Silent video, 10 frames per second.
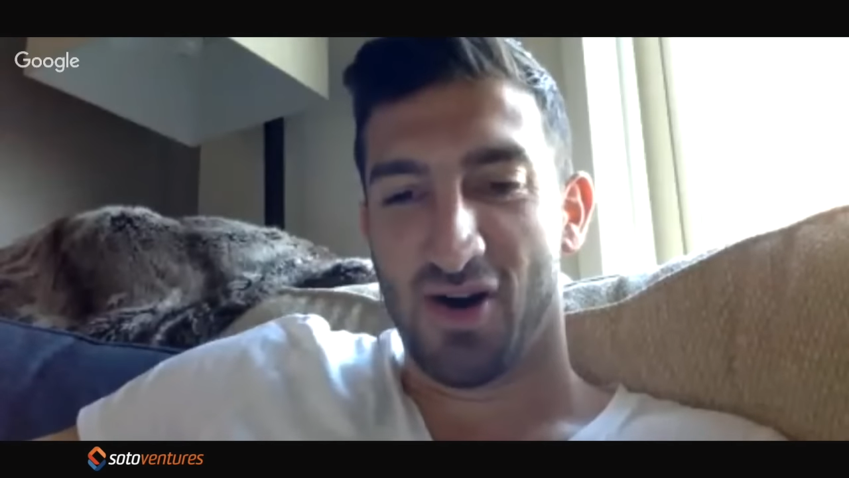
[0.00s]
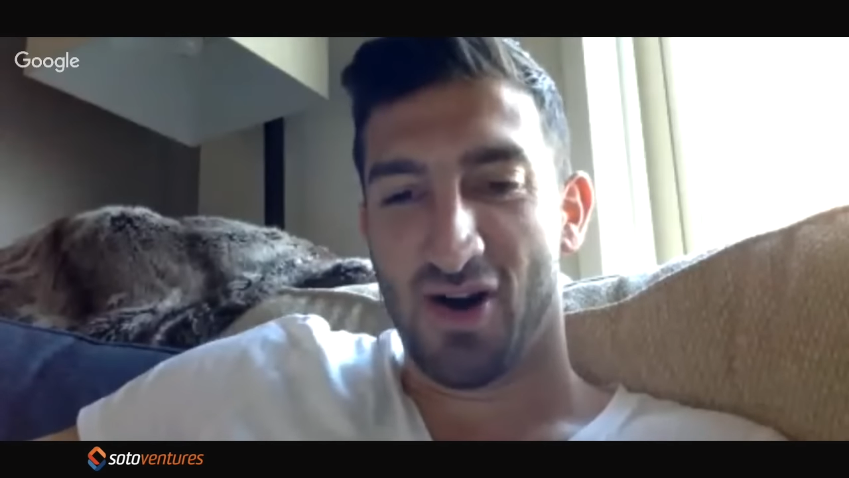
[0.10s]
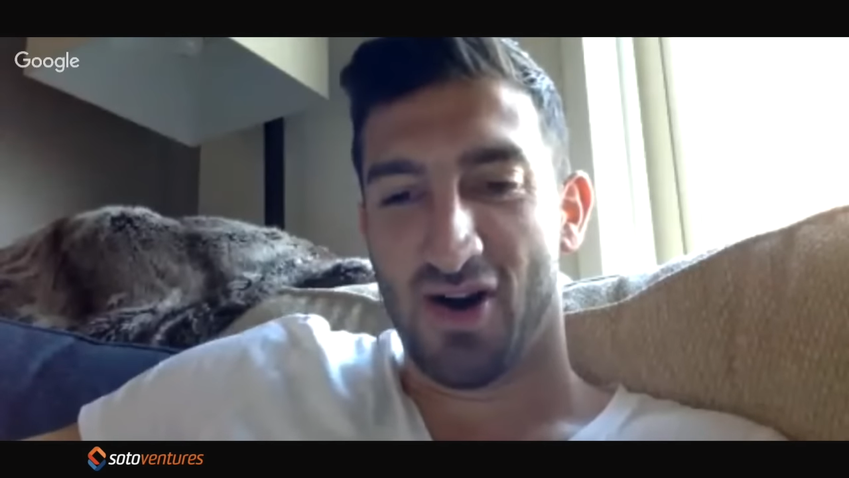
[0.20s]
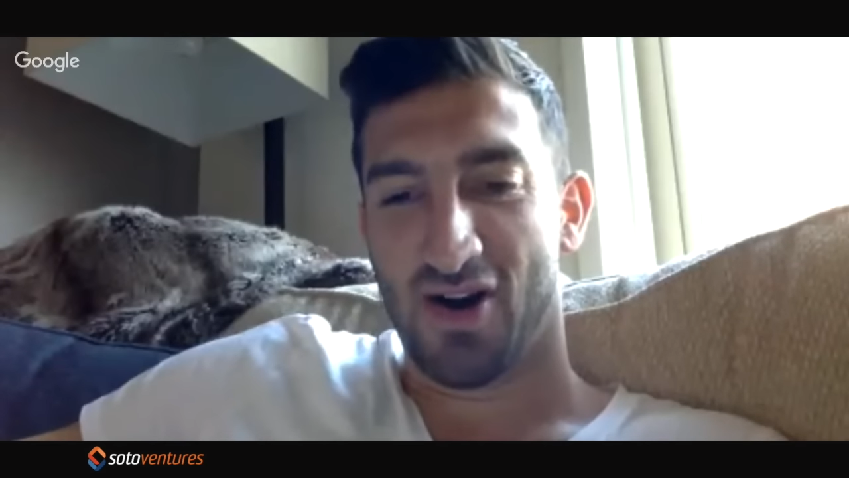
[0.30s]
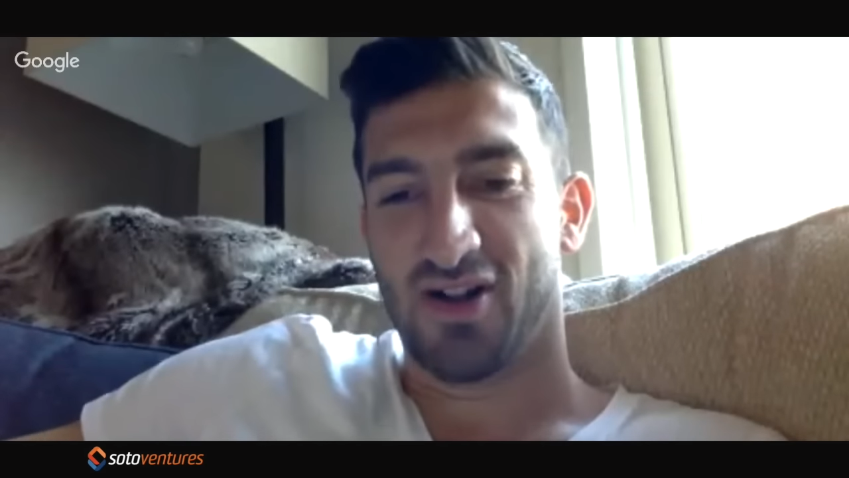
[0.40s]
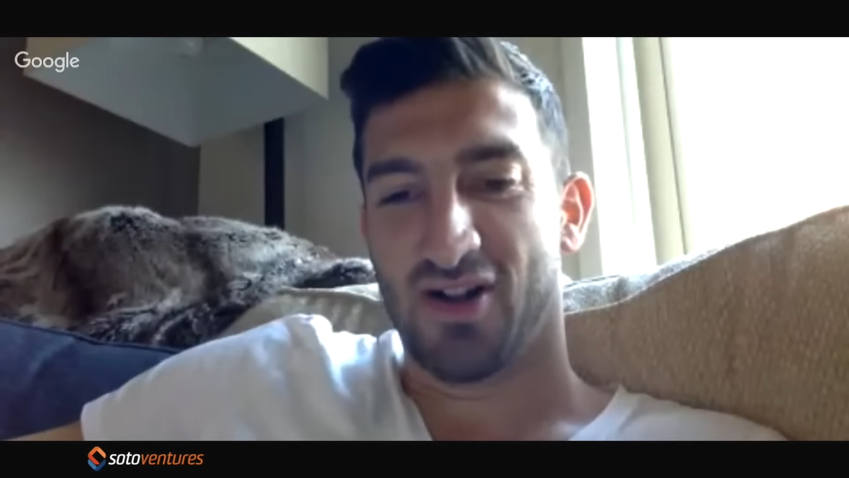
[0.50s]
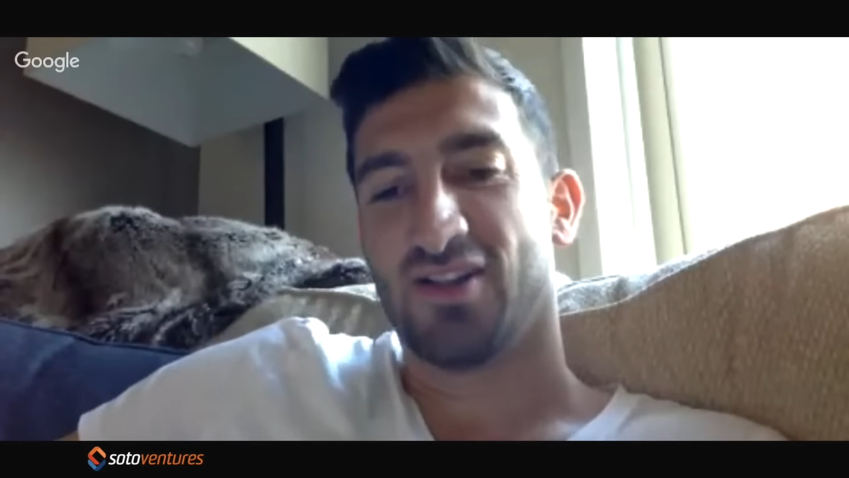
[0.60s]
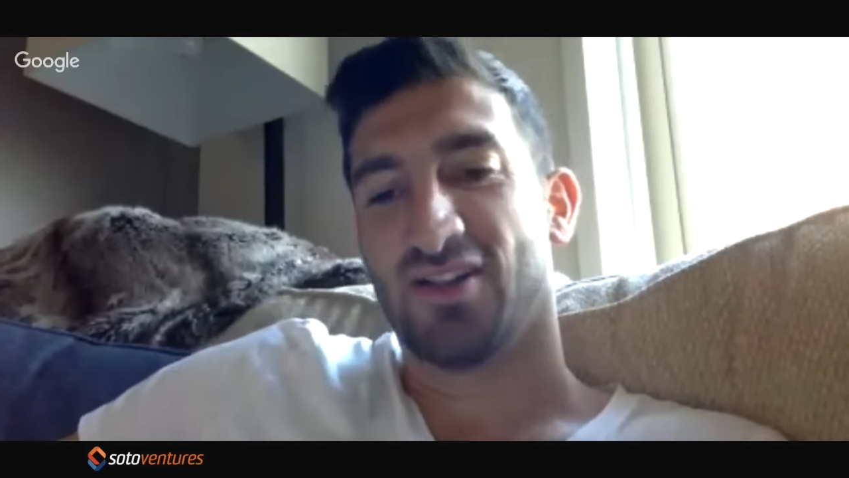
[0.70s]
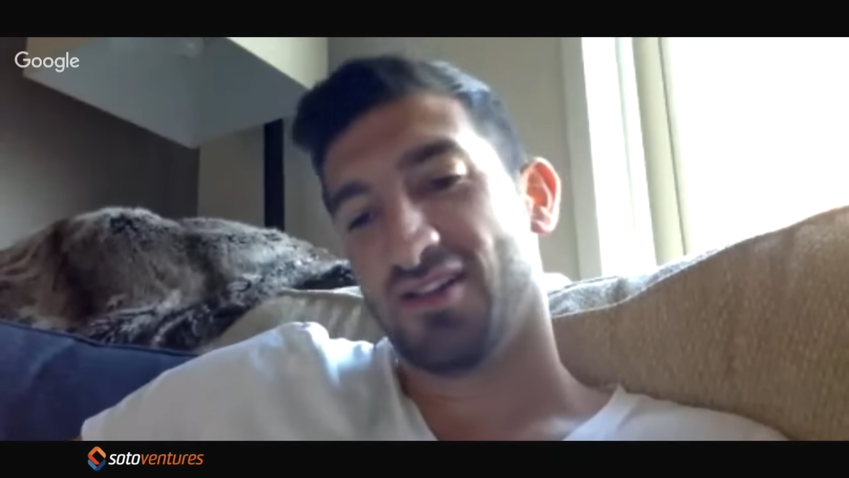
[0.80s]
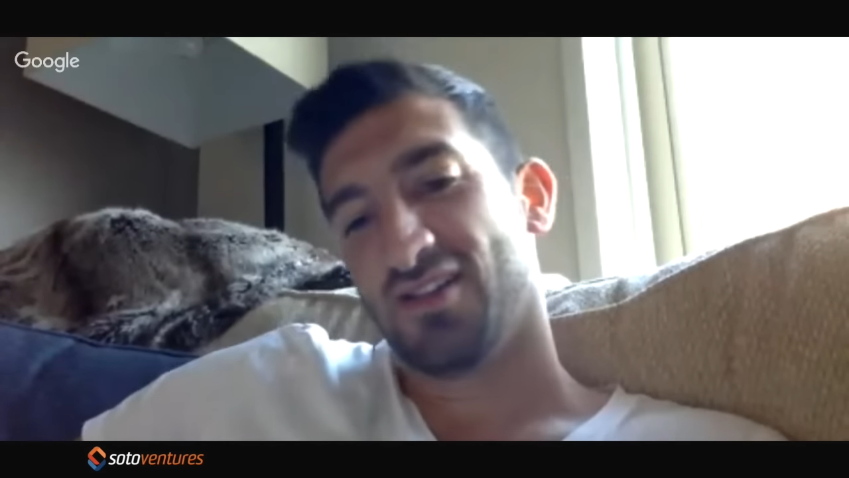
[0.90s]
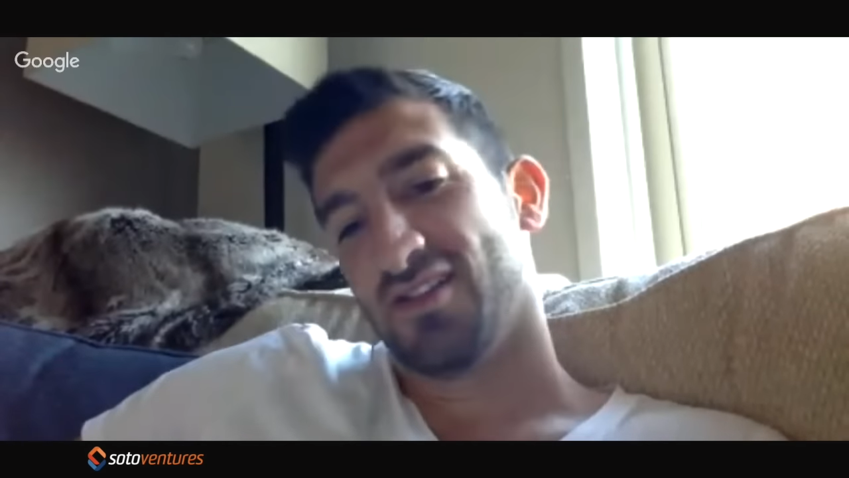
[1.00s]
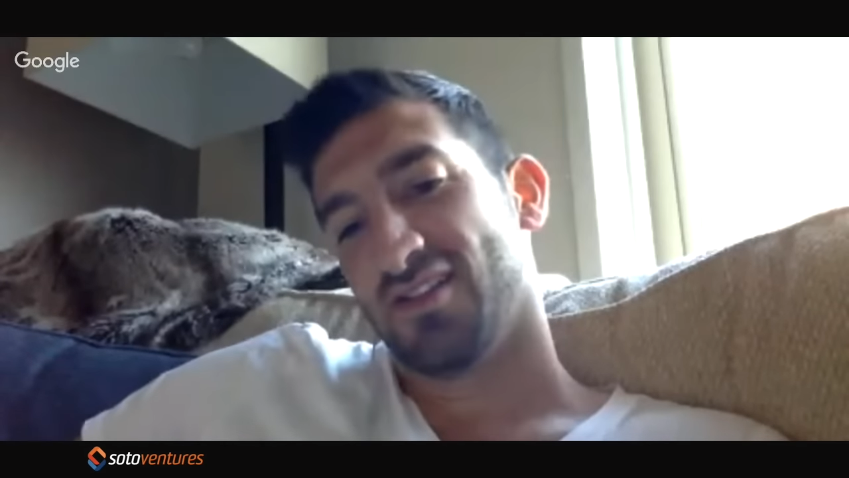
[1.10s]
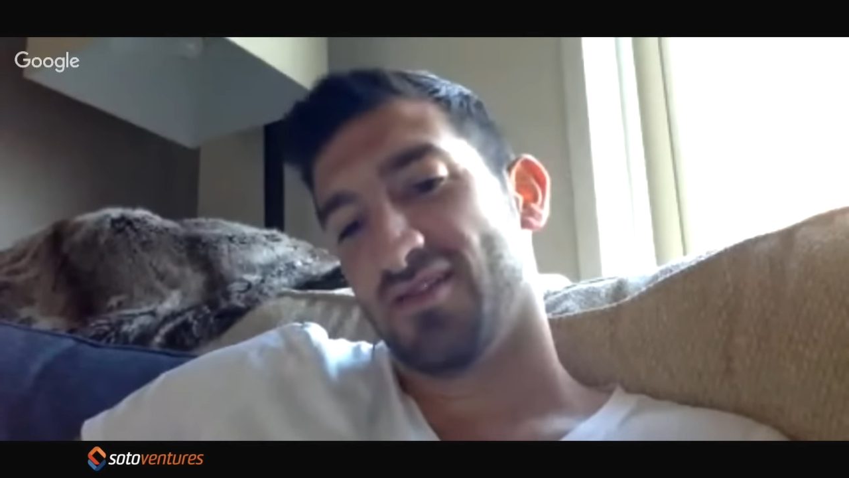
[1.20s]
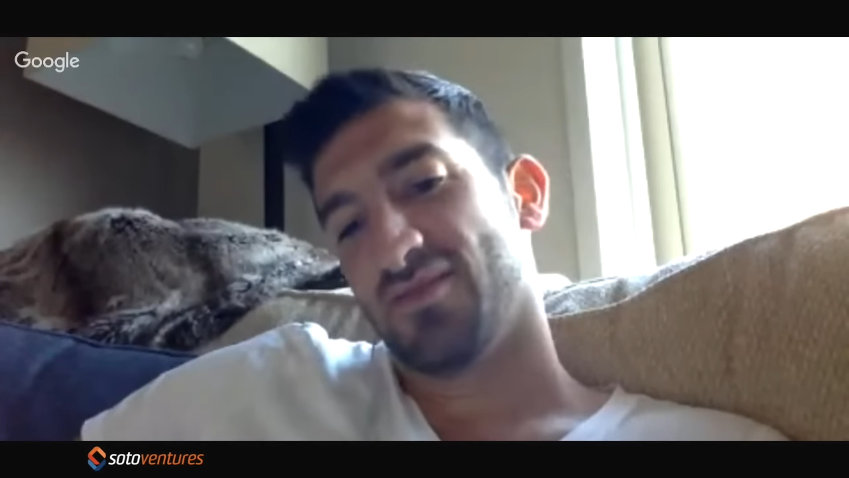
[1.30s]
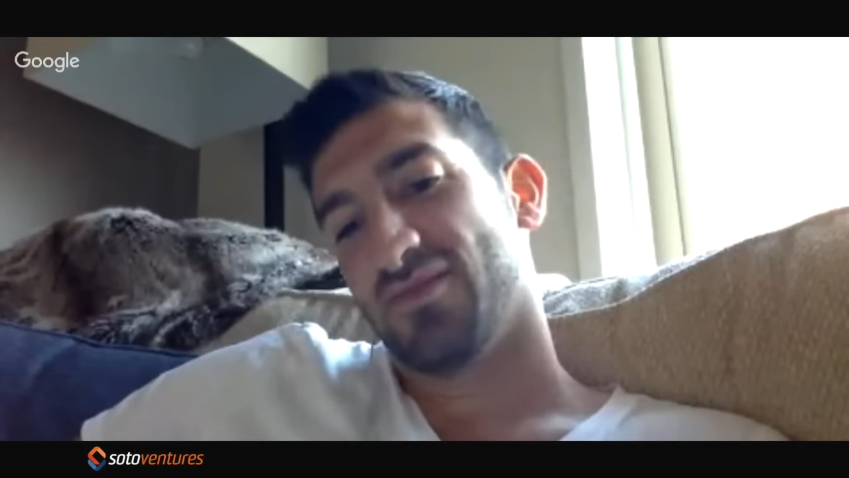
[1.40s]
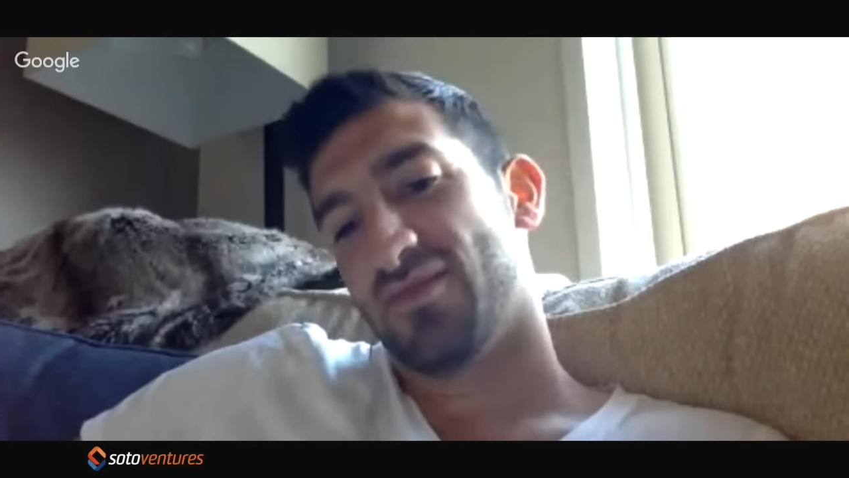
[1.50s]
all. On